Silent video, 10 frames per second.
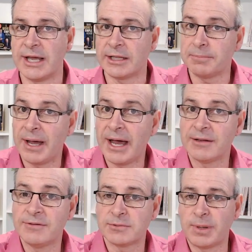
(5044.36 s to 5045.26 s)
other part
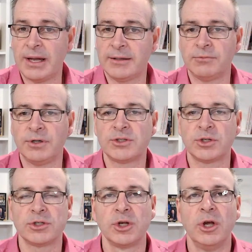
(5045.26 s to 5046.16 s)
of this part of their
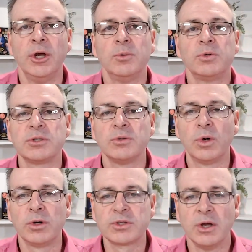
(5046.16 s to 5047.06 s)
research,
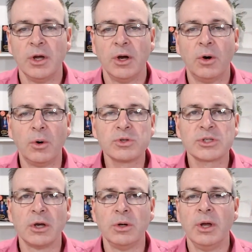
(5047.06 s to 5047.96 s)
was
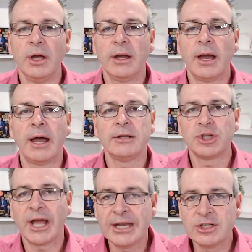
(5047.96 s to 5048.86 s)
also
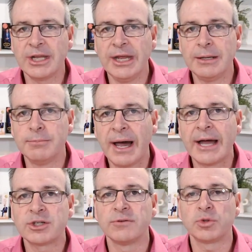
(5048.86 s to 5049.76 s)
changed in
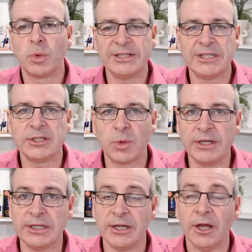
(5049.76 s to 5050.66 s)
March of
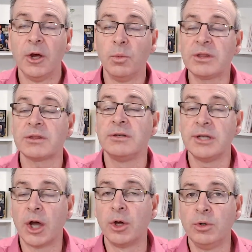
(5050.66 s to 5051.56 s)
2020 with
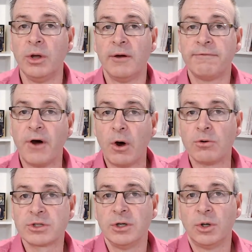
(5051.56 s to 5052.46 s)
no
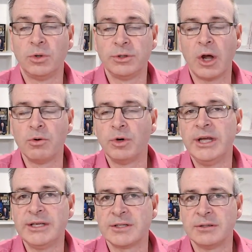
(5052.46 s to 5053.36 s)
fault or no
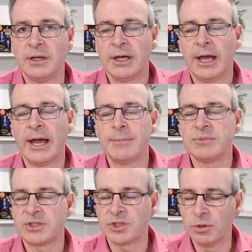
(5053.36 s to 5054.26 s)
reason
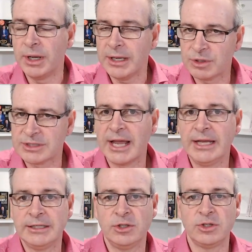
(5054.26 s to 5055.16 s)
still being
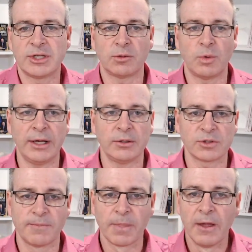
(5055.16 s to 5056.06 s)
retained in New South Wales.